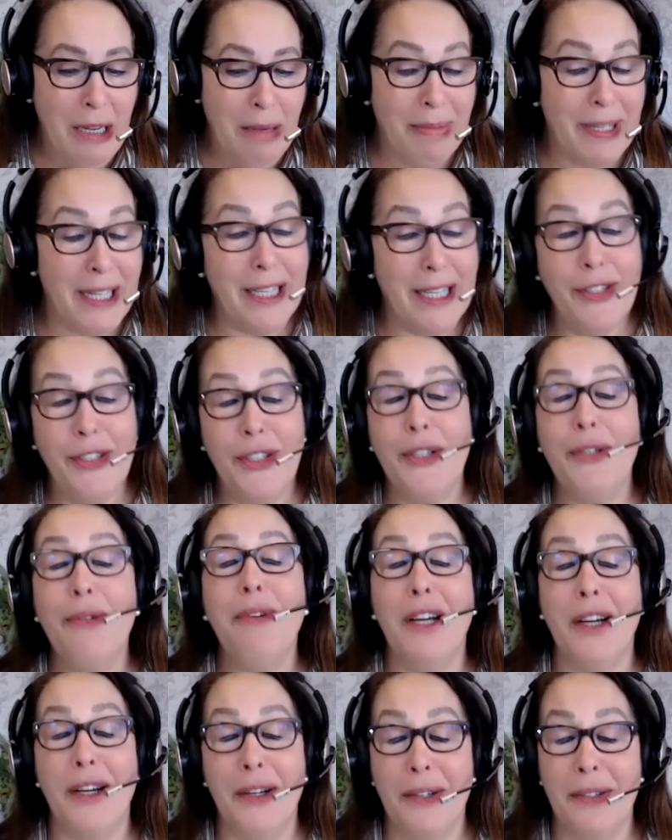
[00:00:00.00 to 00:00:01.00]
But I do
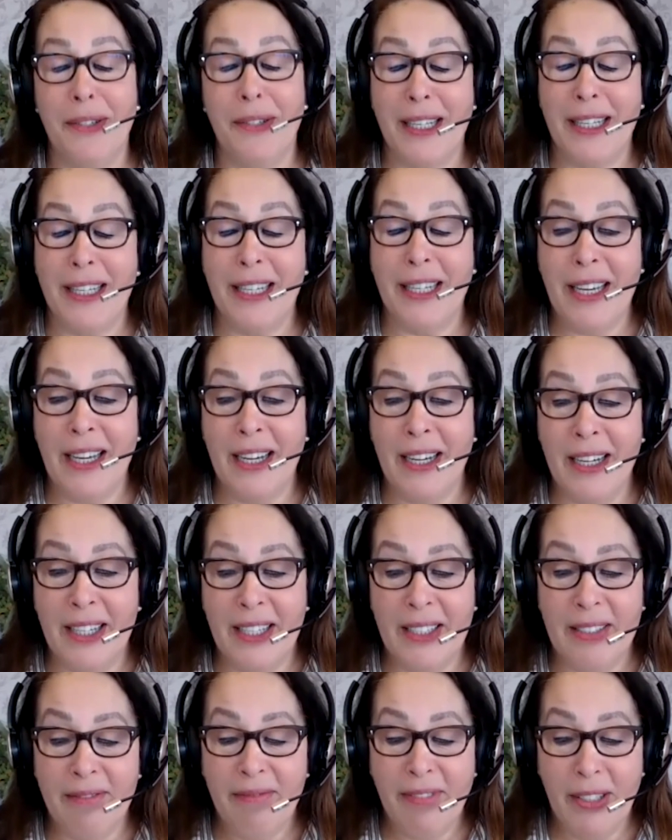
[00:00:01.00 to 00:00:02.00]
know that,
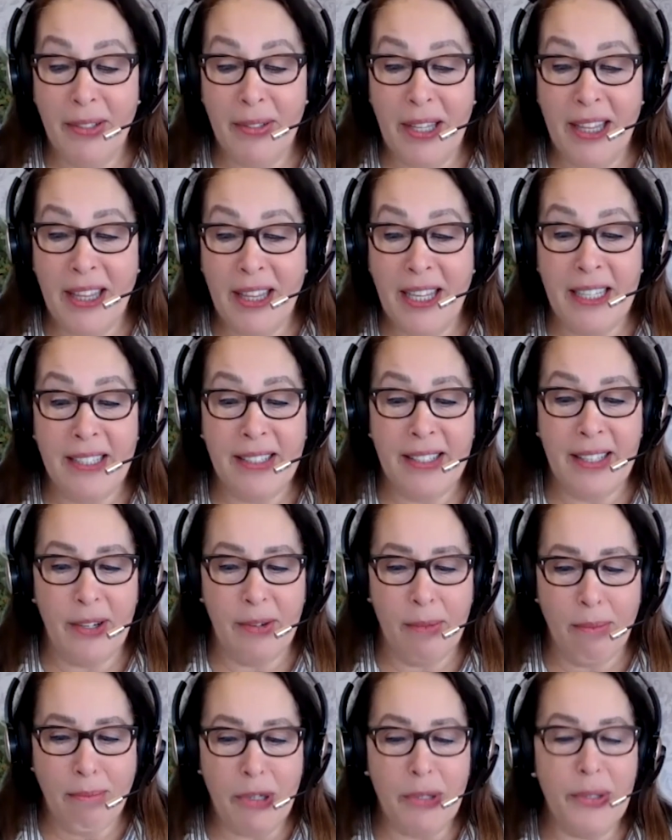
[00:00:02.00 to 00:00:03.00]
the things that
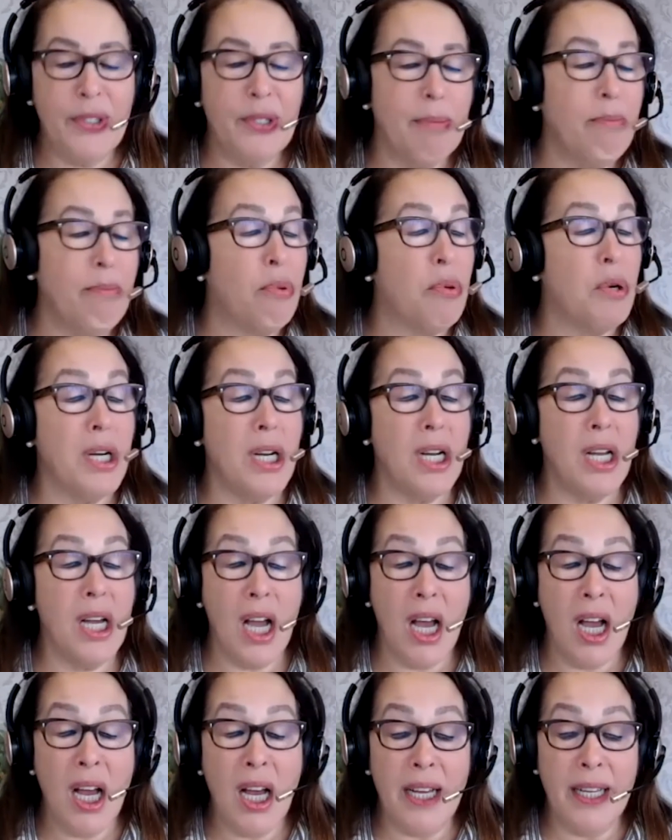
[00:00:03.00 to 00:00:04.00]
are most important to
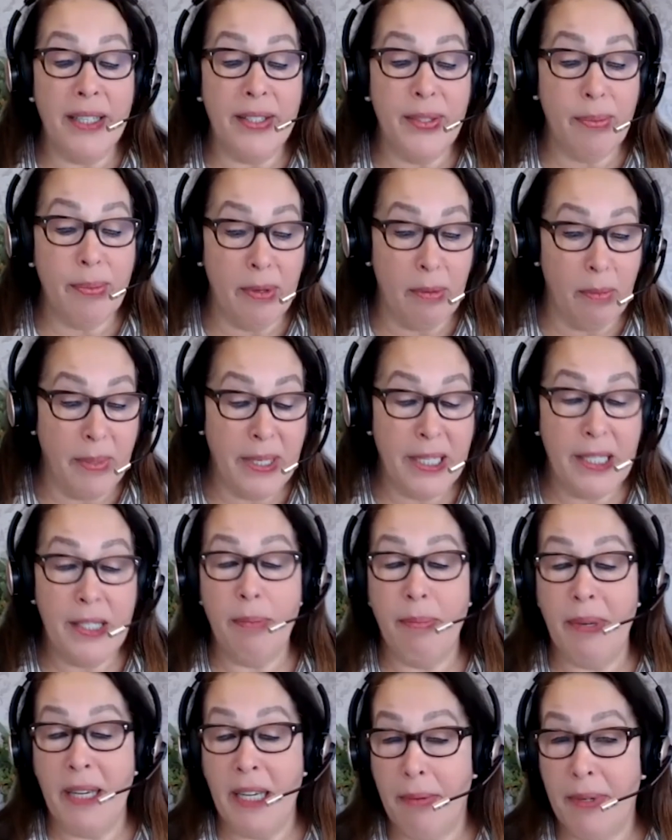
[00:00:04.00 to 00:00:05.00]
us when we
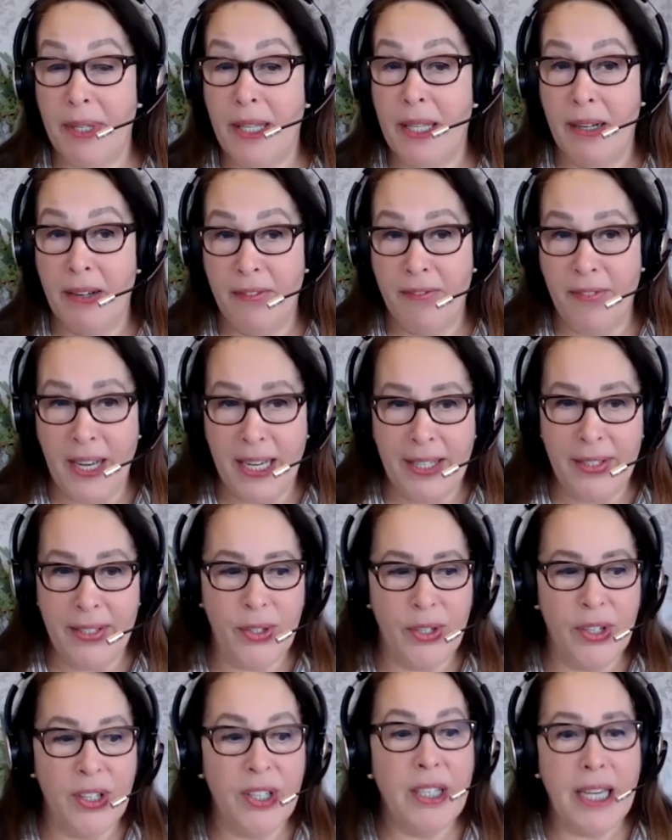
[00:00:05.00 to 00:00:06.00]
speak with an
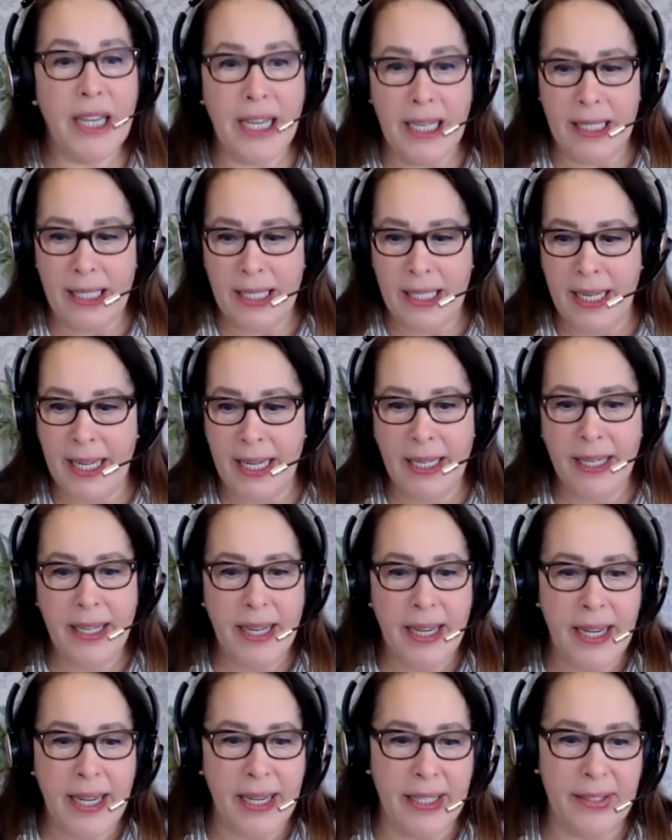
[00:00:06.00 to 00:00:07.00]
advisor candidate
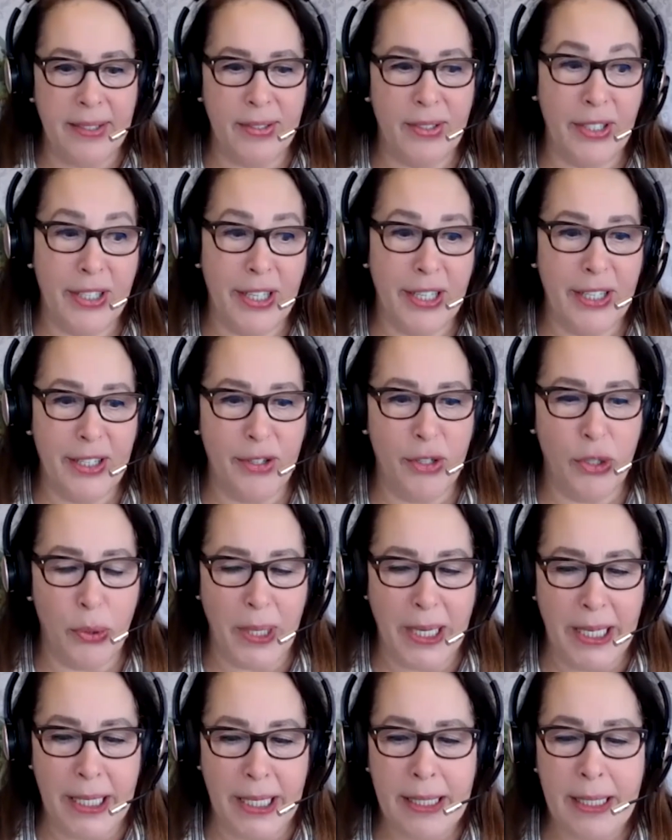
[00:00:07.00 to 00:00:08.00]
who's looking to
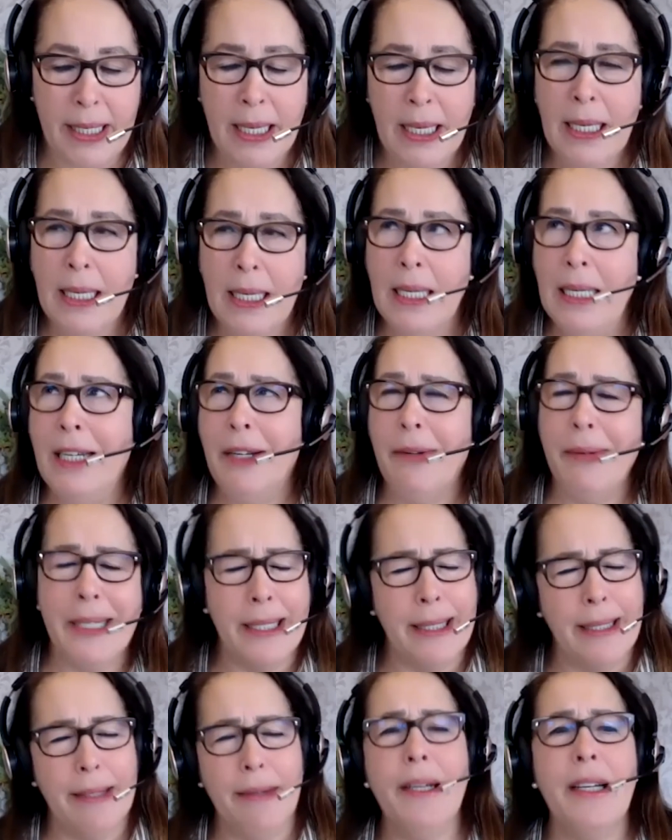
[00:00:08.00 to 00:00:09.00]
join us,
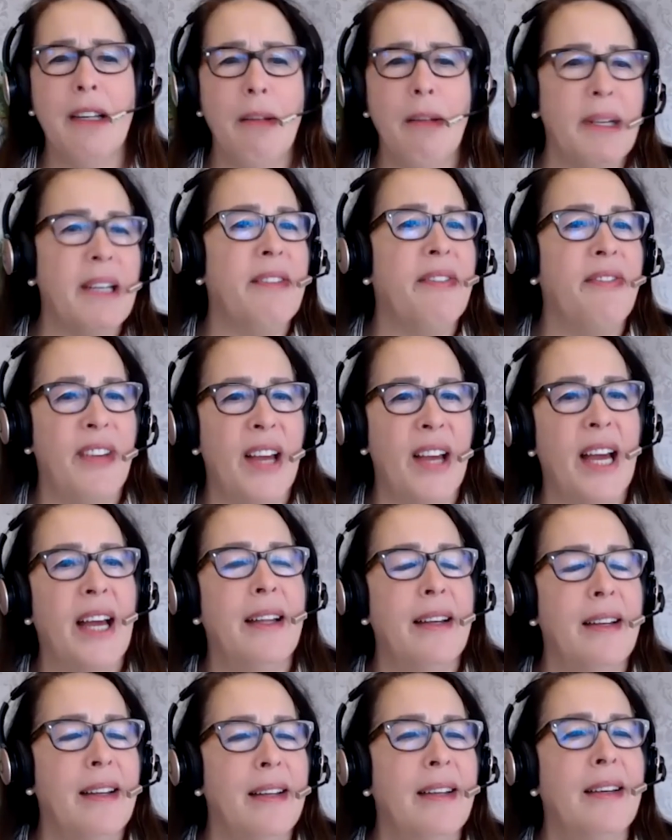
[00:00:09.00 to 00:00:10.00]
is there going to be a
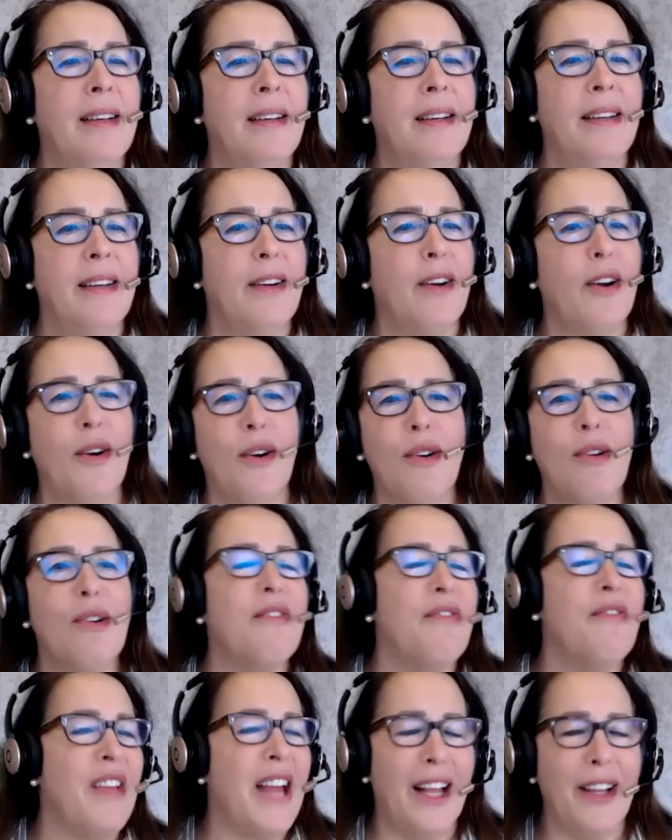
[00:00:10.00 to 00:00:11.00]
fit? Are
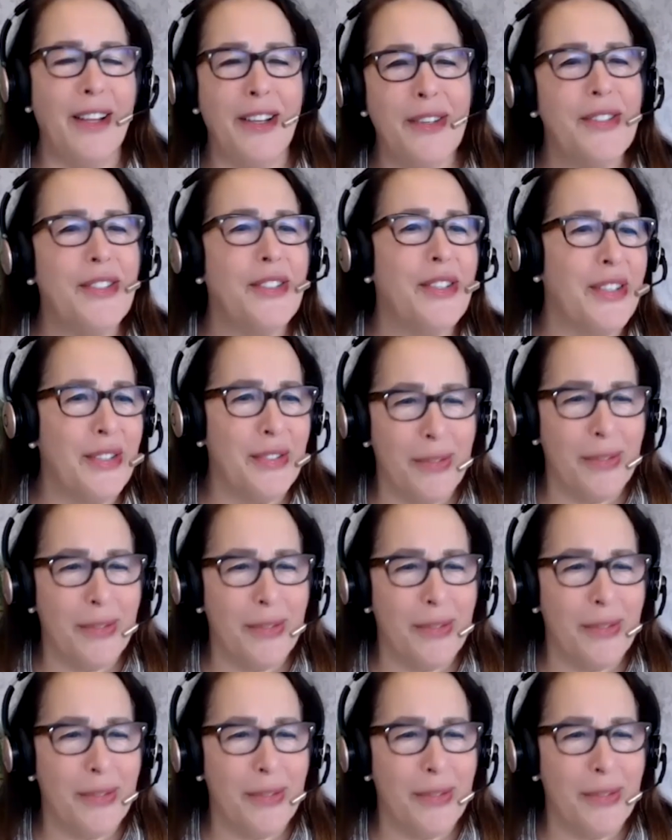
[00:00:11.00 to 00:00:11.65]
our values going